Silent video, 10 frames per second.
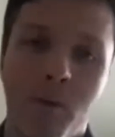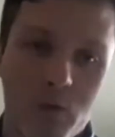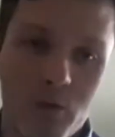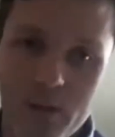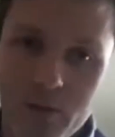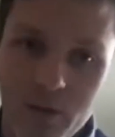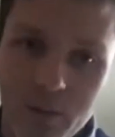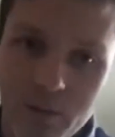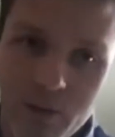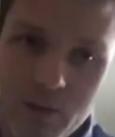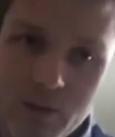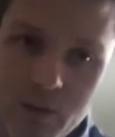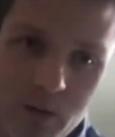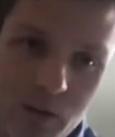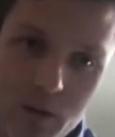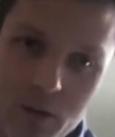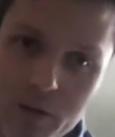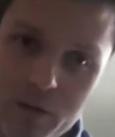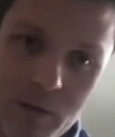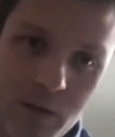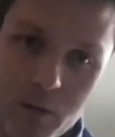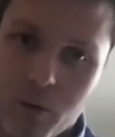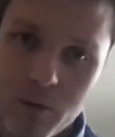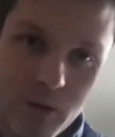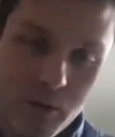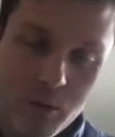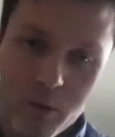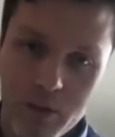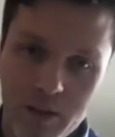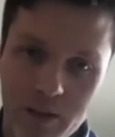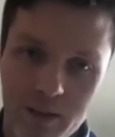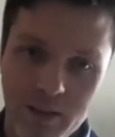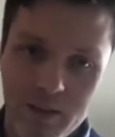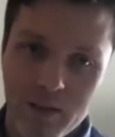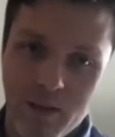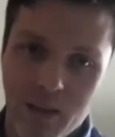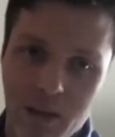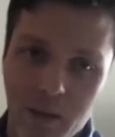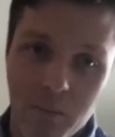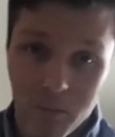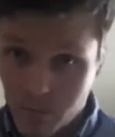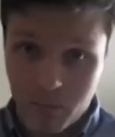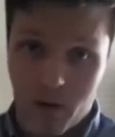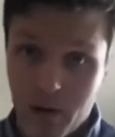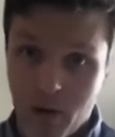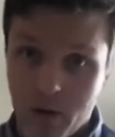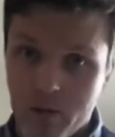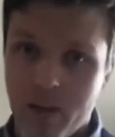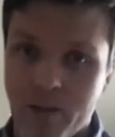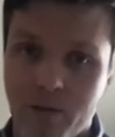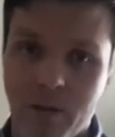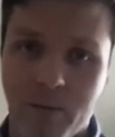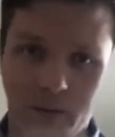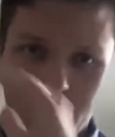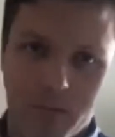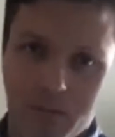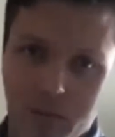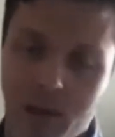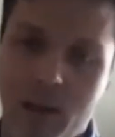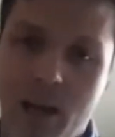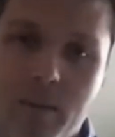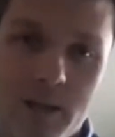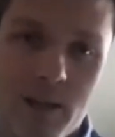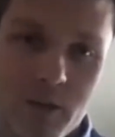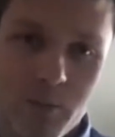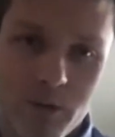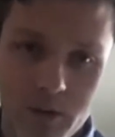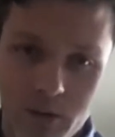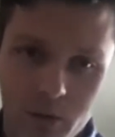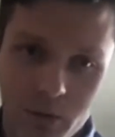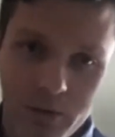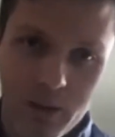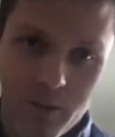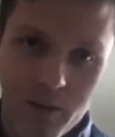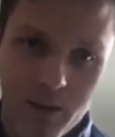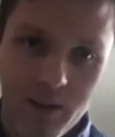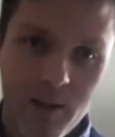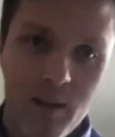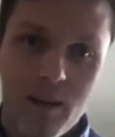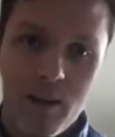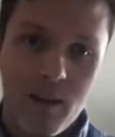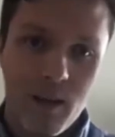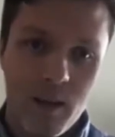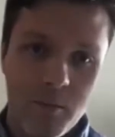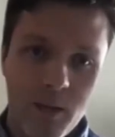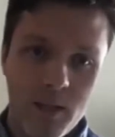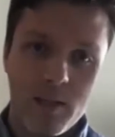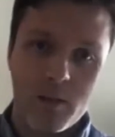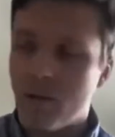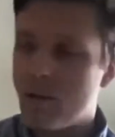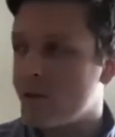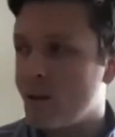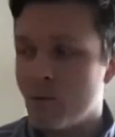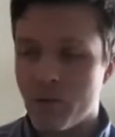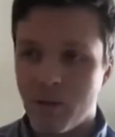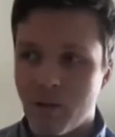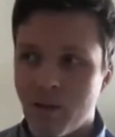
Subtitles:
or transcripts of, audio recordings, very long transcripts, and aimed output is a short summary. But I guess that's one of the examples